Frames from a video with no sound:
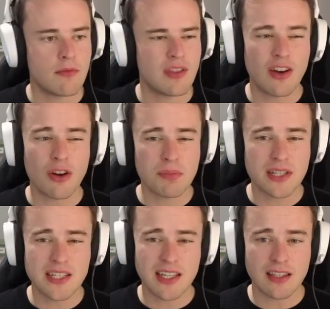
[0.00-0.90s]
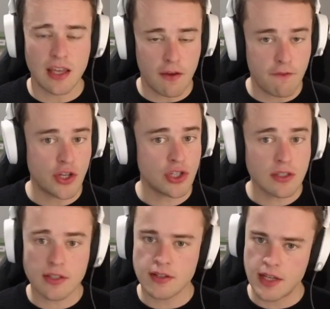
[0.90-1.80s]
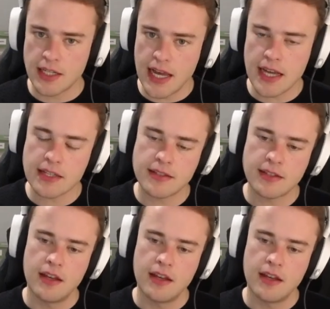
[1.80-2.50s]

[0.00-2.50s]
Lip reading: They're not particularly efficient attacks.